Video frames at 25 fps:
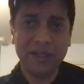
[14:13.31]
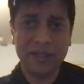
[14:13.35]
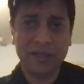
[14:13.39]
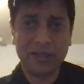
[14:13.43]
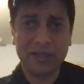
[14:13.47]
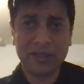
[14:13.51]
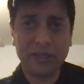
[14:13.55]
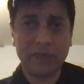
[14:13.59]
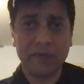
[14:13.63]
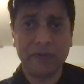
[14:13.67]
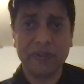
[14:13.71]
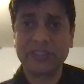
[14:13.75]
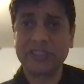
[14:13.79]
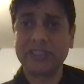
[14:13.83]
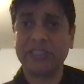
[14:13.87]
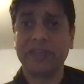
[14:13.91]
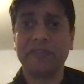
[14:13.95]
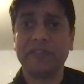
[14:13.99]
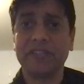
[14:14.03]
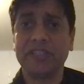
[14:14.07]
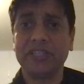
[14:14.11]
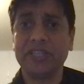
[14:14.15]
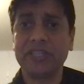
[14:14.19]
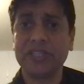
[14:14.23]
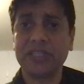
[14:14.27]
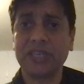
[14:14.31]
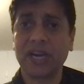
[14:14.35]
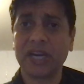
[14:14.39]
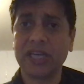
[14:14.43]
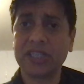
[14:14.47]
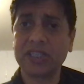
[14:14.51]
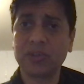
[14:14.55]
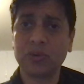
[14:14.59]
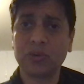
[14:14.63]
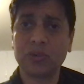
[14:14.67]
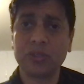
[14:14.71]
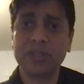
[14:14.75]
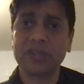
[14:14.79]
There were 70
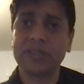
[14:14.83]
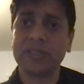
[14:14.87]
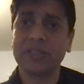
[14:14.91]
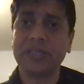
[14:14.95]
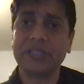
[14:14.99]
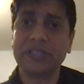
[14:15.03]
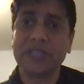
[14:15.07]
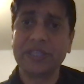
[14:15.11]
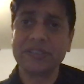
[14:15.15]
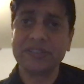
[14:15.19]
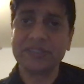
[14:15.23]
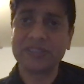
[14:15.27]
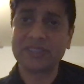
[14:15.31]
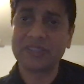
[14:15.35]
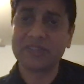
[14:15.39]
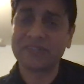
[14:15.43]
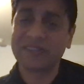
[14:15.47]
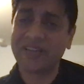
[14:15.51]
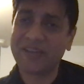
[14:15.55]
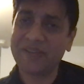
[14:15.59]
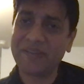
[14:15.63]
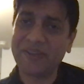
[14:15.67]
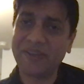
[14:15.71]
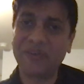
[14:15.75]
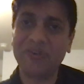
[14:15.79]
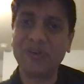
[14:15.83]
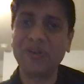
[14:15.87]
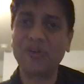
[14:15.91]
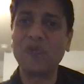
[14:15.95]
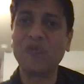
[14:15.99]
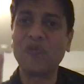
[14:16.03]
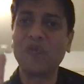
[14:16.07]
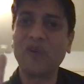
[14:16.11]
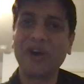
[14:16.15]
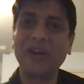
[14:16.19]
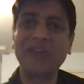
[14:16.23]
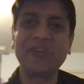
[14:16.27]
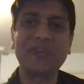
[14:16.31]
towers, only 13 surviving, only
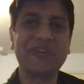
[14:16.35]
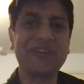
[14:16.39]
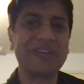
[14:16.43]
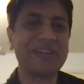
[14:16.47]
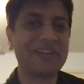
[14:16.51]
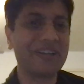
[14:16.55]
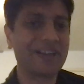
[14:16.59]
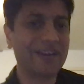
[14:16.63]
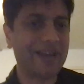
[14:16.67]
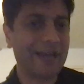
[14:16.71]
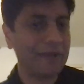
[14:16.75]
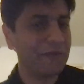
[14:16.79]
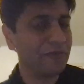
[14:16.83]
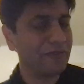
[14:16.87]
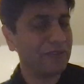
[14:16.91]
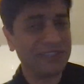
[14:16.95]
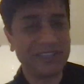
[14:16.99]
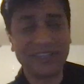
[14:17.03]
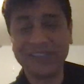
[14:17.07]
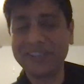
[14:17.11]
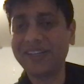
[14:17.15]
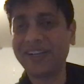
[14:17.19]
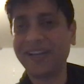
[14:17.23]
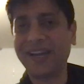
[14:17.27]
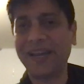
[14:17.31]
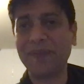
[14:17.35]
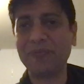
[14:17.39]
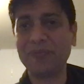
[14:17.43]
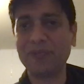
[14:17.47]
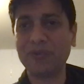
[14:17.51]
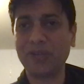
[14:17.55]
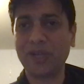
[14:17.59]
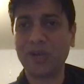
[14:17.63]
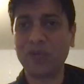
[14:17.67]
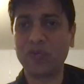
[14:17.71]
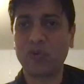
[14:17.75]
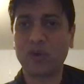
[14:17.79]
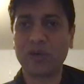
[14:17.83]
one you can climb. We did climb to
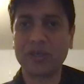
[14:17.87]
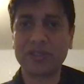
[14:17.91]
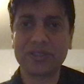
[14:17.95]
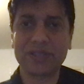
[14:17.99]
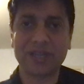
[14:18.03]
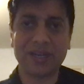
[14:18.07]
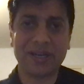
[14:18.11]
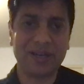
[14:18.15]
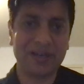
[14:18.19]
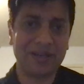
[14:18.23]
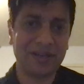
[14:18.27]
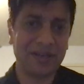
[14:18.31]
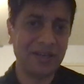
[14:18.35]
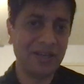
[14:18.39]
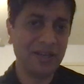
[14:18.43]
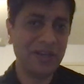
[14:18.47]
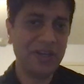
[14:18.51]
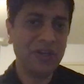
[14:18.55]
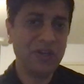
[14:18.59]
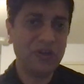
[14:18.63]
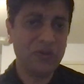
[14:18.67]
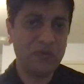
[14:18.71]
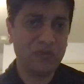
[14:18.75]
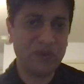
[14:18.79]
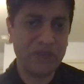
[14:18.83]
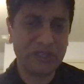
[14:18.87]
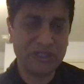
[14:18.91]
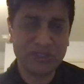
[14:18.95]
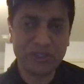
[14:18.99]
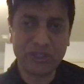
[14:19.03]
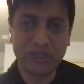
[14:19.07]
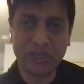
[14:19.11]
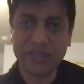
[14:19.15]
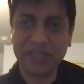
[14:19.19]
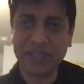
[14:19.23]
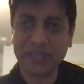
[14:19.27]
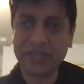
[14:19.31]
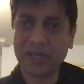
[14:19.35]
that one tower. We
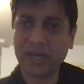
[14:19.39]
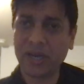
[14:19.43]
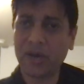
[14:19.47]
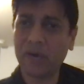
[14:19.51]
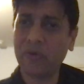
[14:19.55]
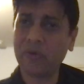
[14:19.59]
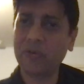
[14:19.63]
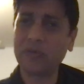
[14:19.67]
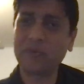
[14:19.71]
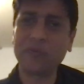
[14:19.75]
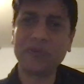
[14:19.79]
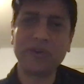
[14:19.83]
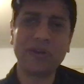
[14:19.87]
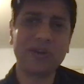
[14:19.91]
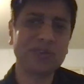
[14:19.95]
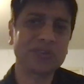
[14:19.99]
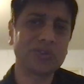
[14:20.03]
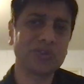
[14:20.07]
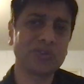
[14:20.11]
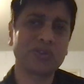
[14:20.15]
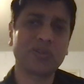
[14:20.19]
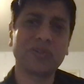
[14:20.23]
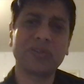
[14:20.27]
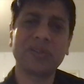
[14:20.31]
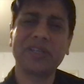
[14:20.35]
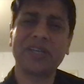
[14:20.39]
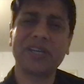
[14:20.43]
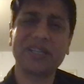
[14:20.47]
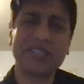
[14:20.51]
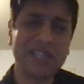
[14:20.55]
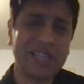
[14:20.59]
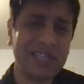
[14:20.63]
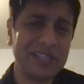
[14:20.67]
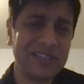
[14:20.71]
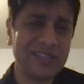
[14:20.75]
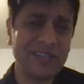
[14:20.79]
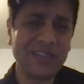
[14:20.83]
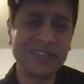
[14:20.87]
enjoyed the town. We also saw the
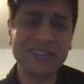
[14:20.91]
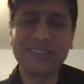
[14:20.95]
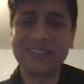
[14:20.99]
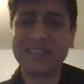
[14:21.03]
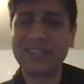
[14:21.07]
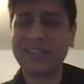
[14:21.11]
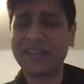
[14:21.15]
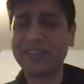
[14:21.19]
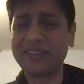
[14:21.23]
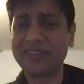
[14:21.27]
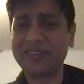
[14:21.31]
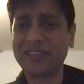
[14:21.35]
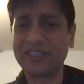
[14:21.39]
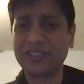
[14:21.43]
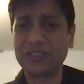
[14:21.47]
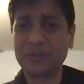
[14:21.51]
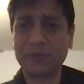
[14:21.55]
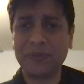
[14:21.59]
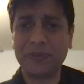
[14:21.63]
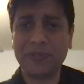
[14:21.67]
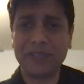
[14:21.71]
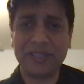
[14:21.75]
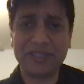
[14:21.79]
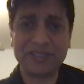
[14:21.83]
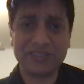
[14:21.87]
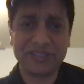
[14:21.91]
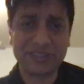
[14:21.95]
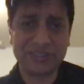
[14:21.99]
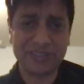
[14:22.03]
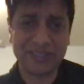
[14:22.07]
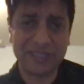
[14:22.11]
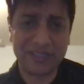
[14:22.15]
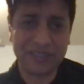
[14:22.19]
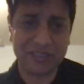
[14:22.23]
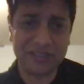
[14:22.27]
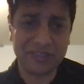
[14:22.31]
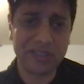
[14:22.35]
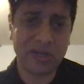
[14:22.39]
cathedrals and the other experiences
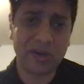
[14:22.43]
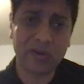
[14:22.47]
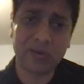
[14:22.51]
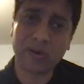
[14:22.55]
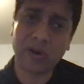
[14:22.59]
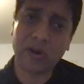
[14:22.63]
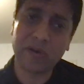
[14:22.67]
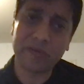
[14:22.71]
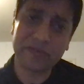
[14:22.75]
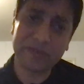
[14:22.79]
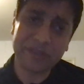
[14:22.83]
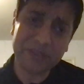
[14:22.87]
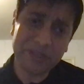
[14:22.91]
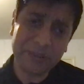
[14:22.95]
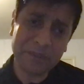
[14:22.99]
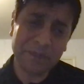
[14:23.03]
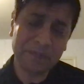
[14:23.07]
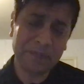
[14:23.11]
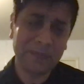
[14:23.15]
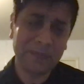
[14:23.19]
that the town offered.